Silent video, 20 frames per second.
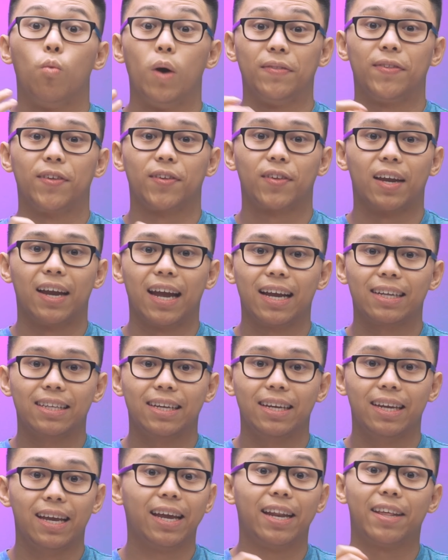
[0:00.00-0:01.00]
Once it's
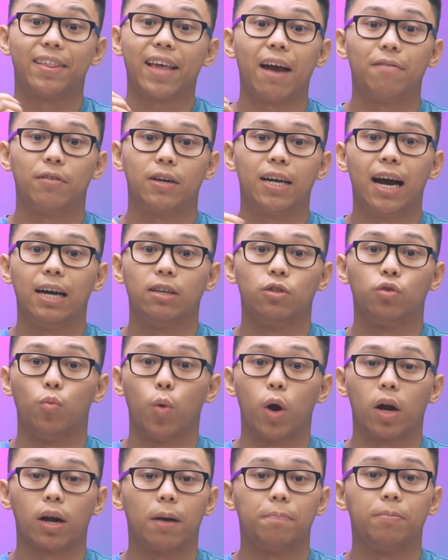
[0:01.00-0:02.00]
connected, it is advertised to
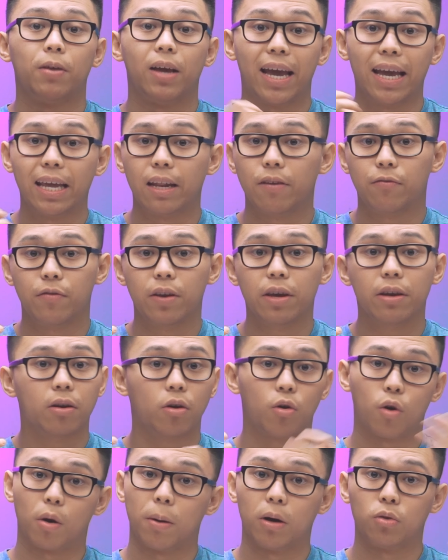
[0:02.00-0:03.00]
work up to 80 feet
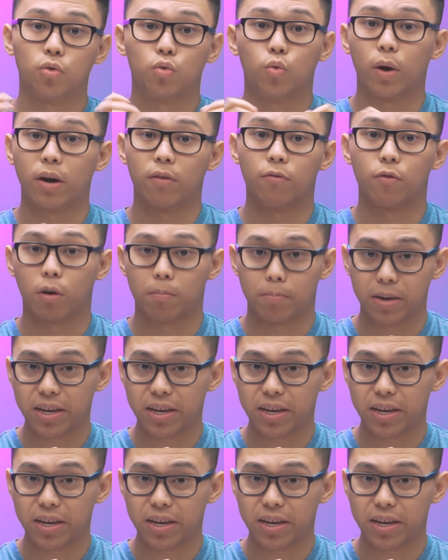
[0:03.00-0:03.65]
or about 24